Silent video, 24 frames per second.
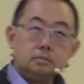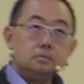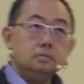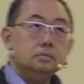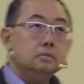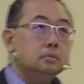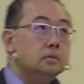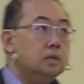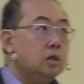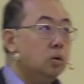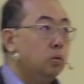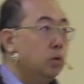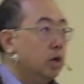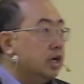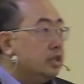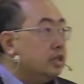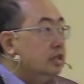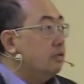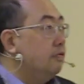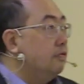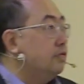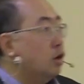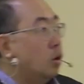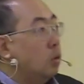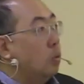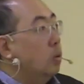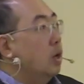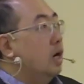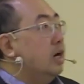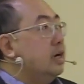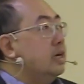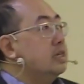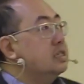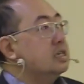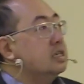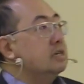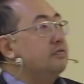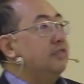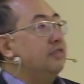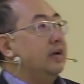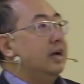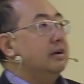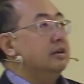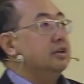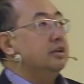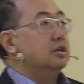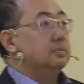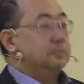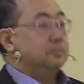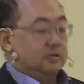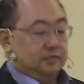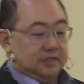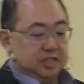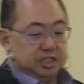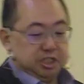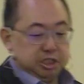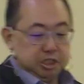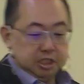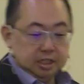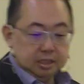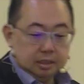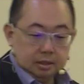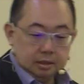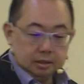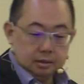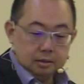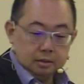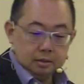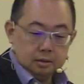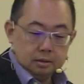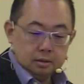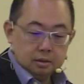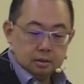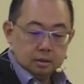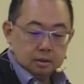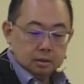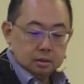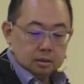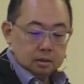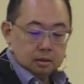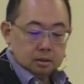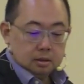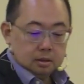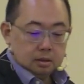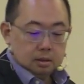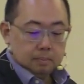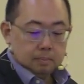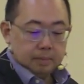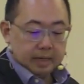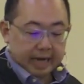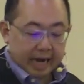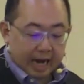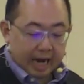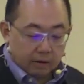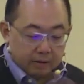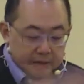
the worth of your work isn't found in your profession, but how it